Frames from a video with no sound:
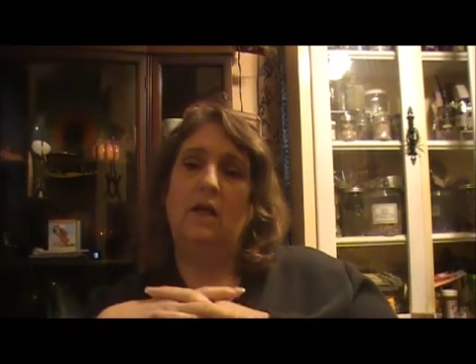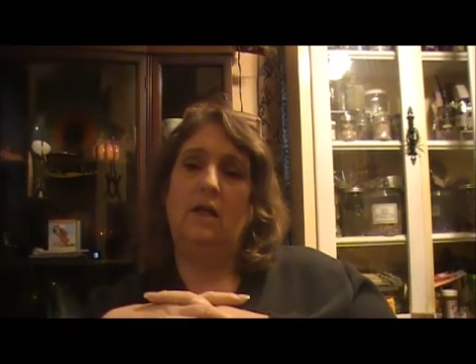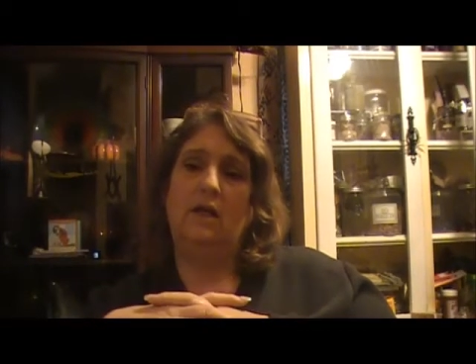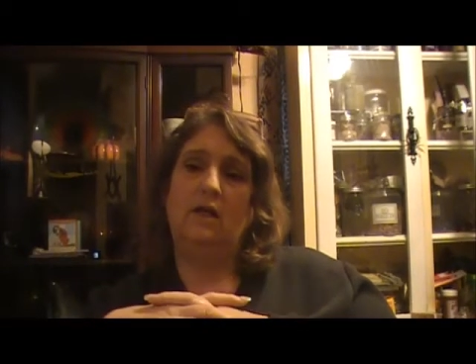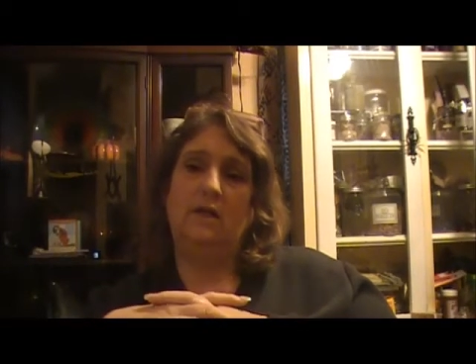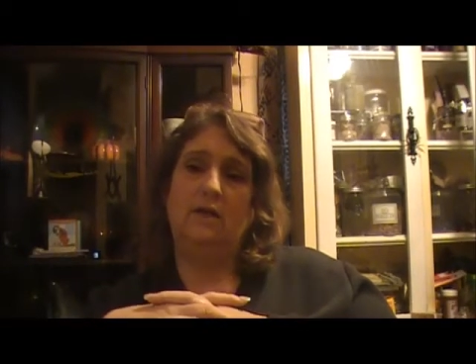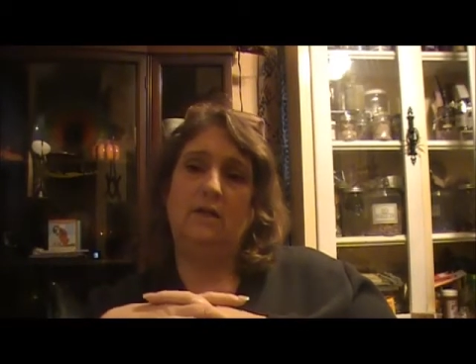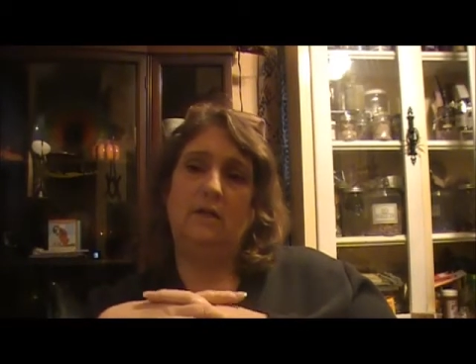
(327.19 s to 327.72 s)

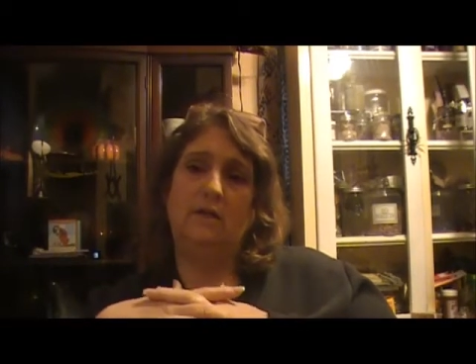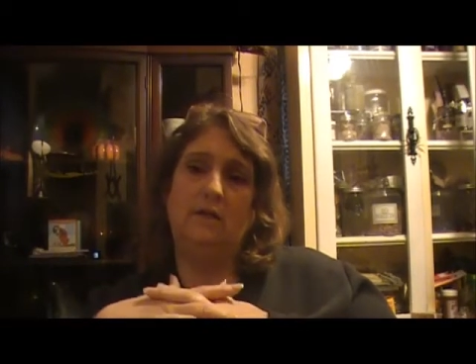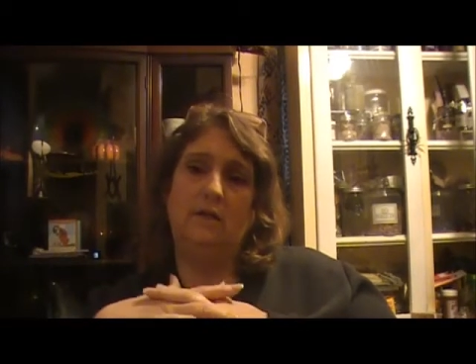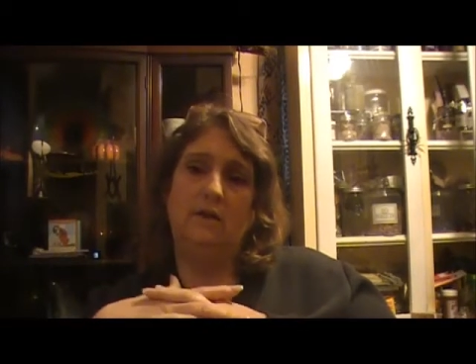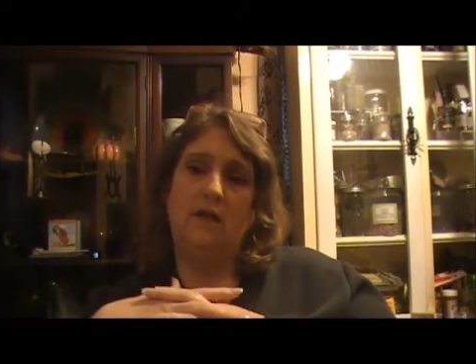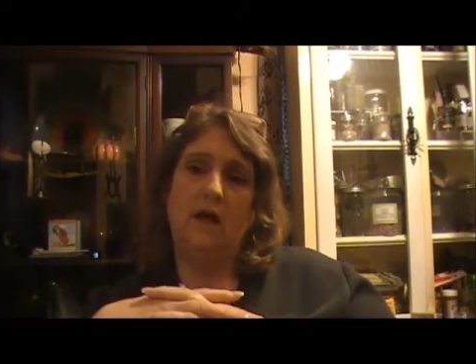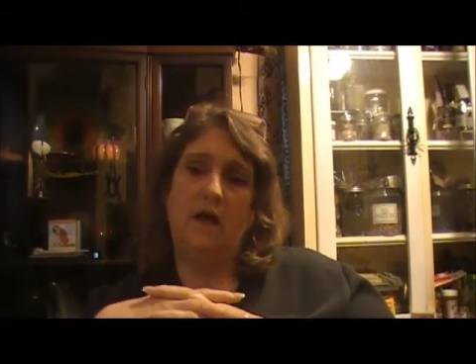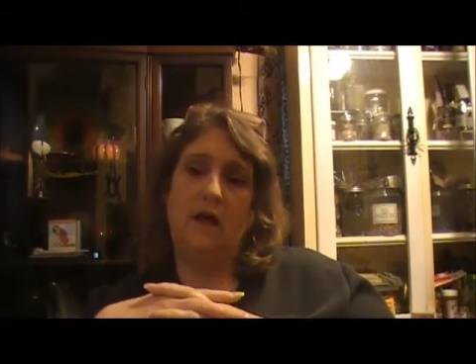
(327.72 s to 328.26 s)
It's a
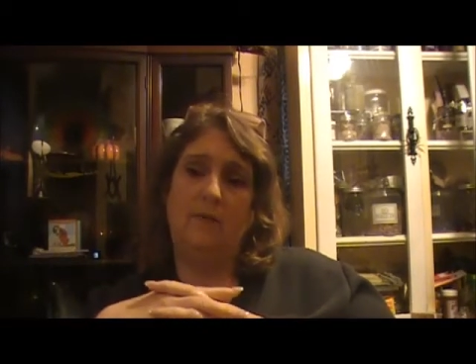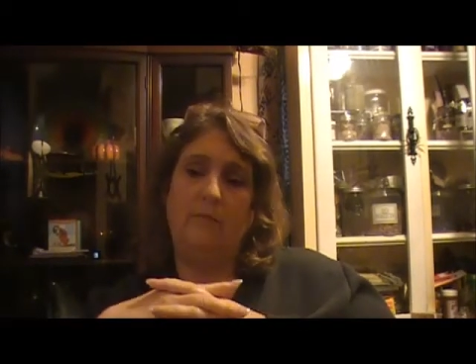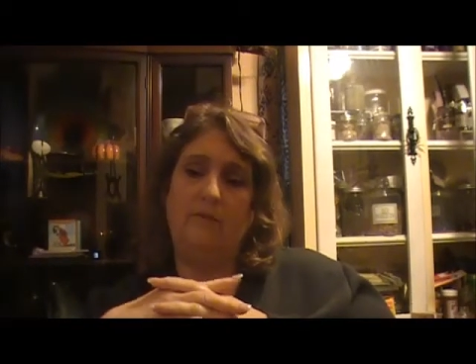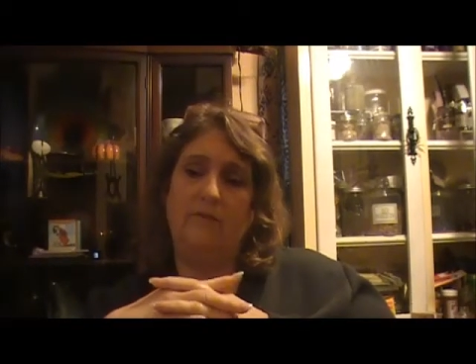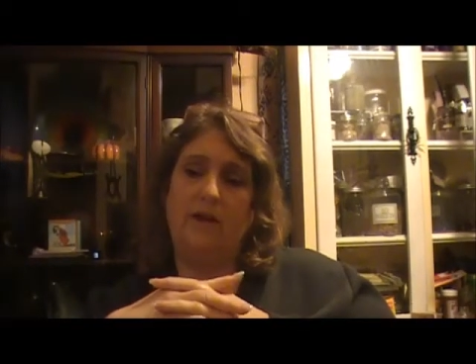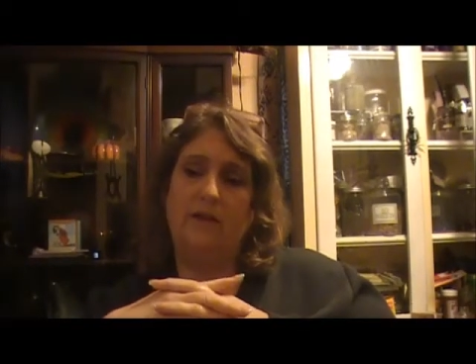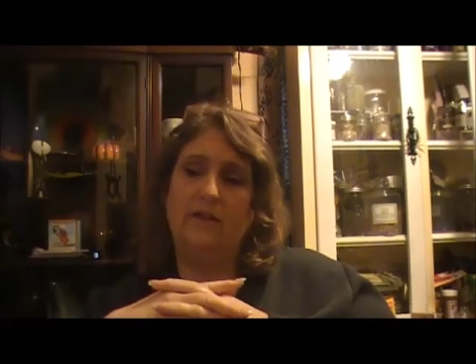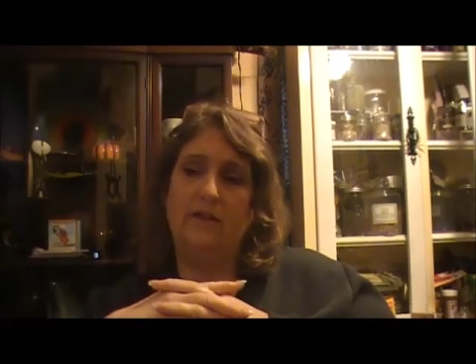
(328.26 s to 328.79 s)
time
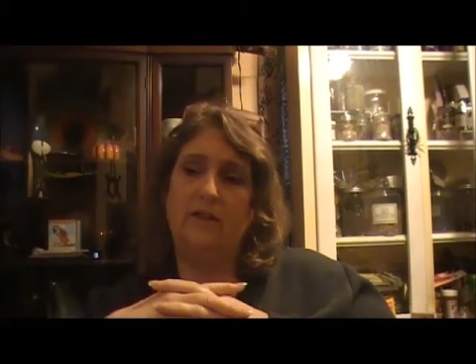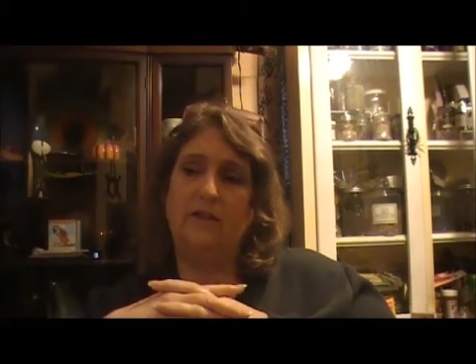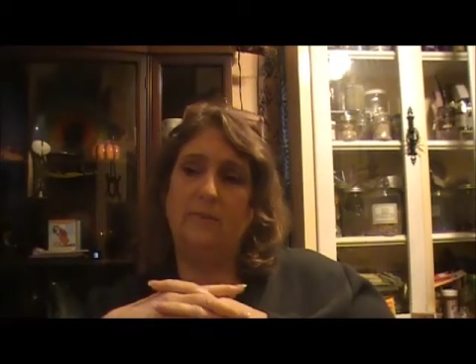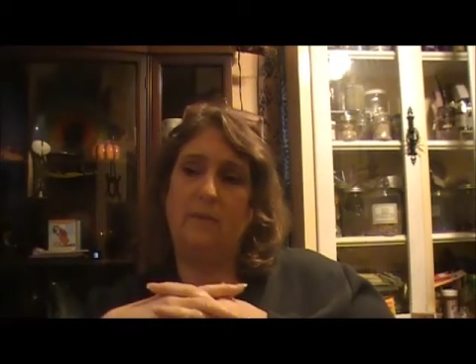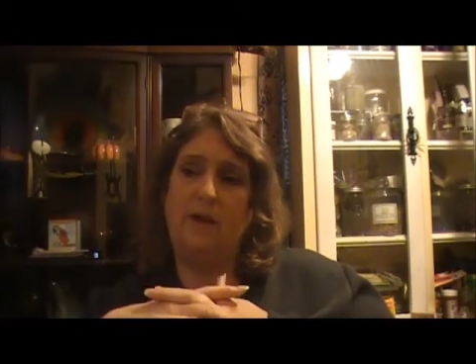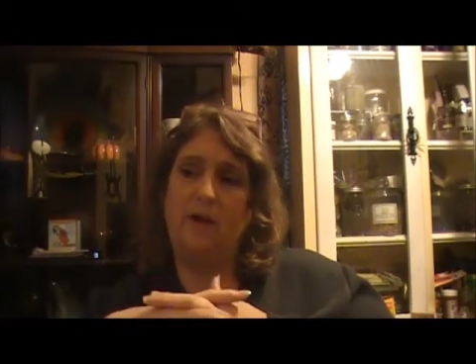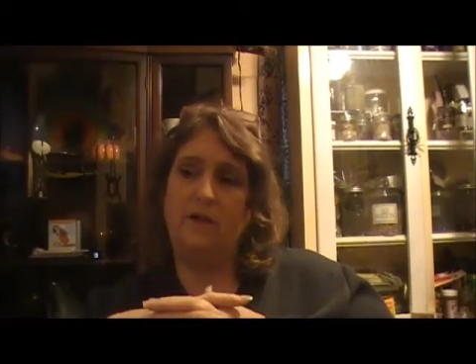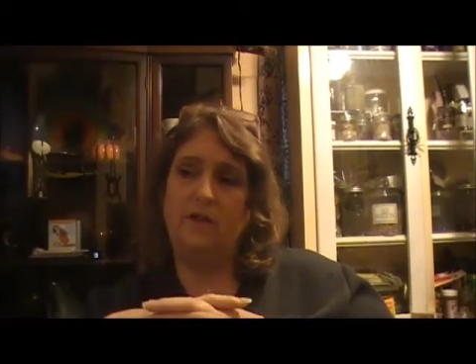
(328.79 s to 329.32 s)
of
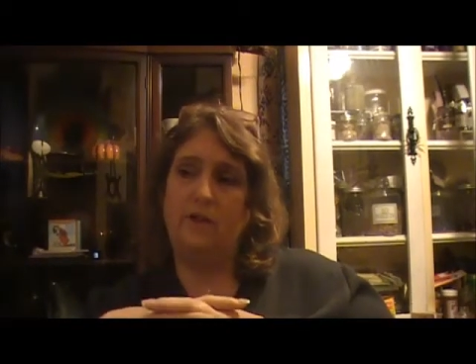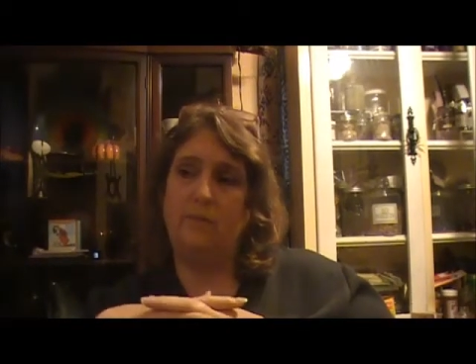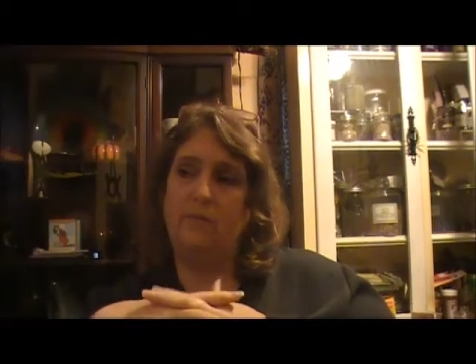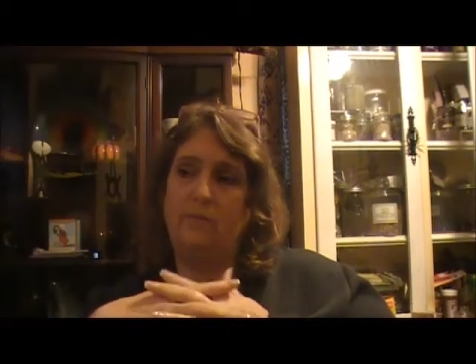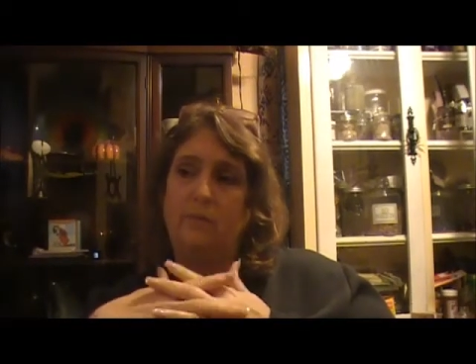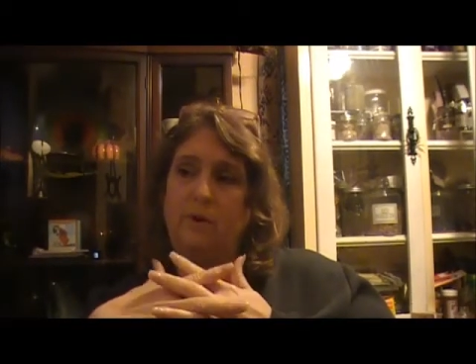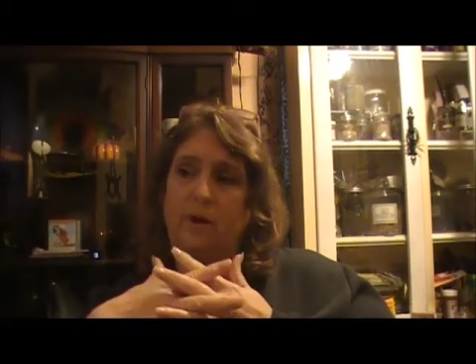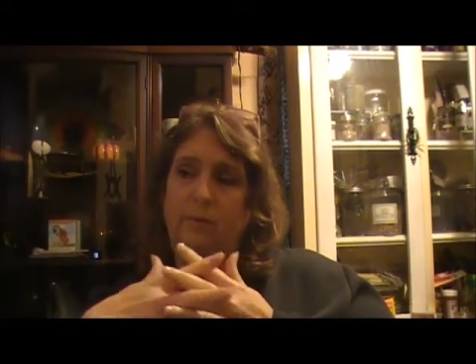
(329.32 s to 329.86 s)
anticipation,
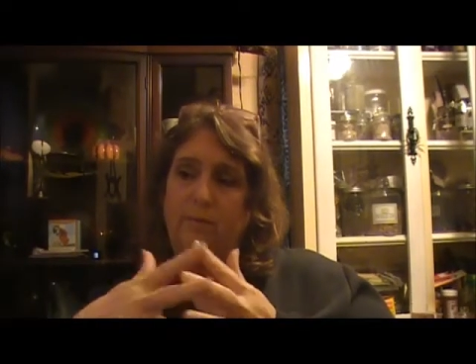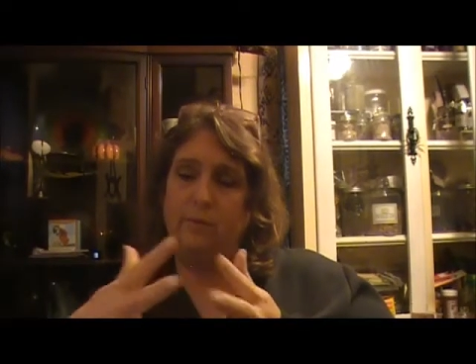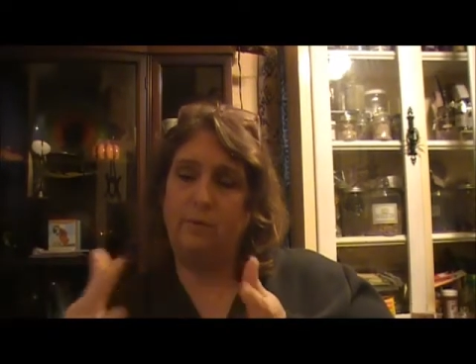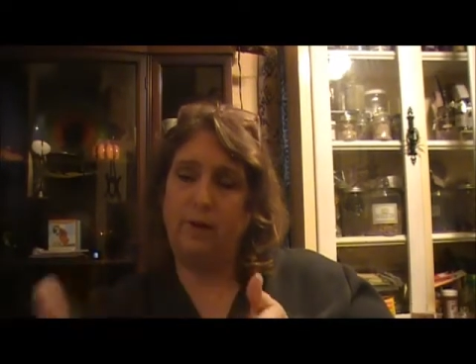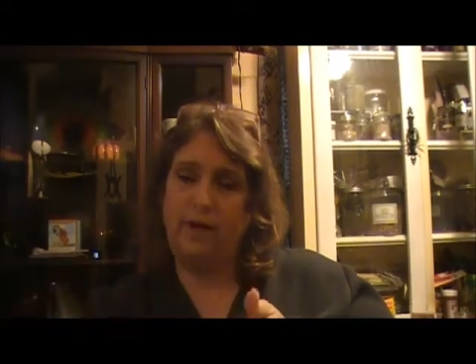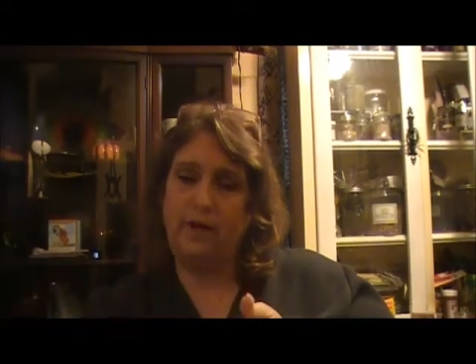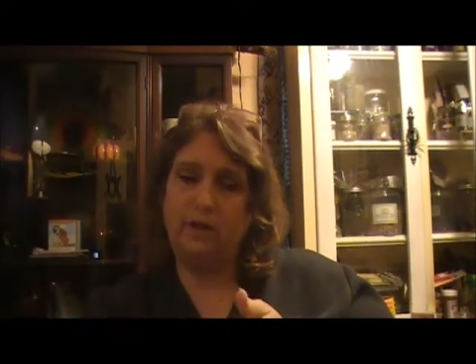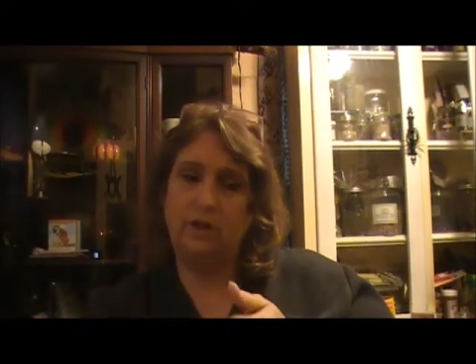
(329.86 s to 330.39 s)

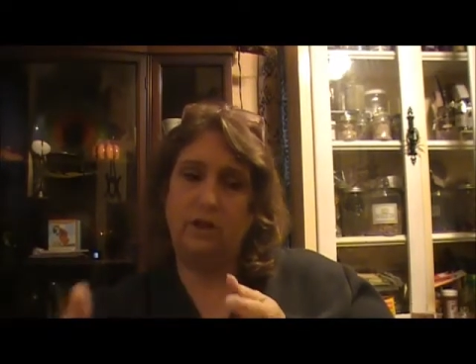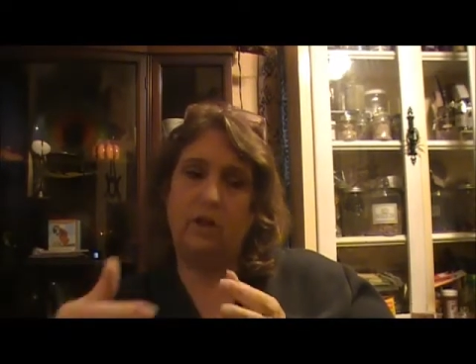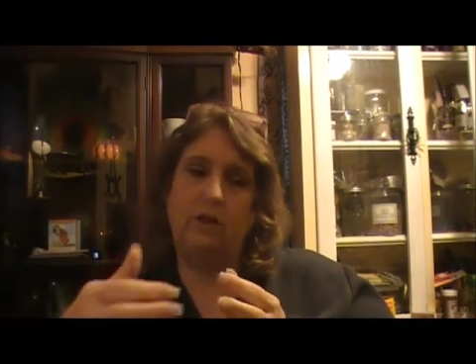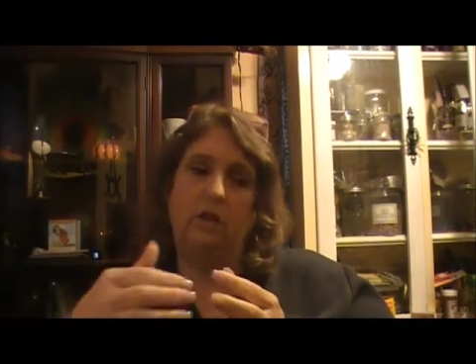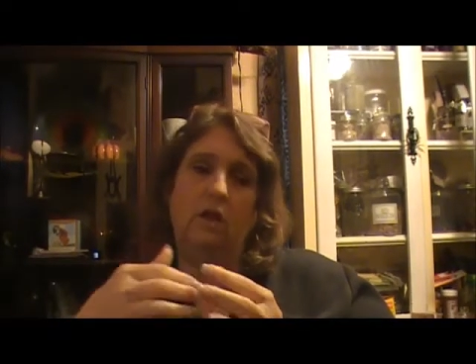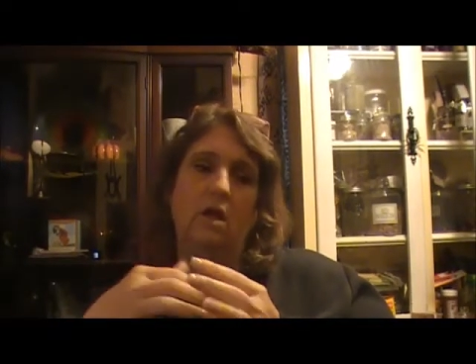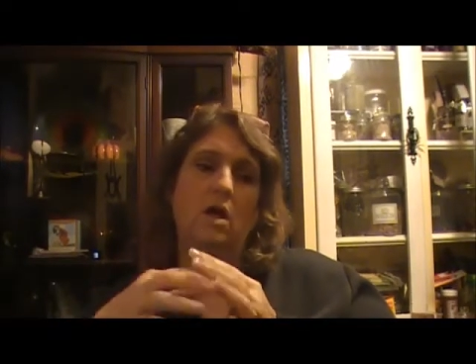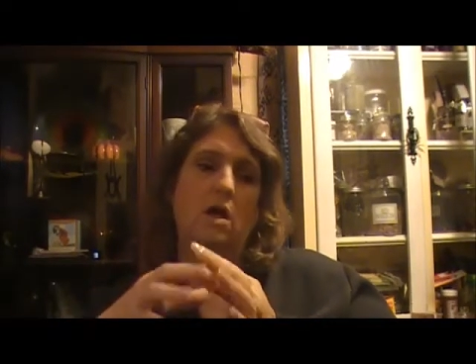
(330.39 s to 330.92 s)
preparation,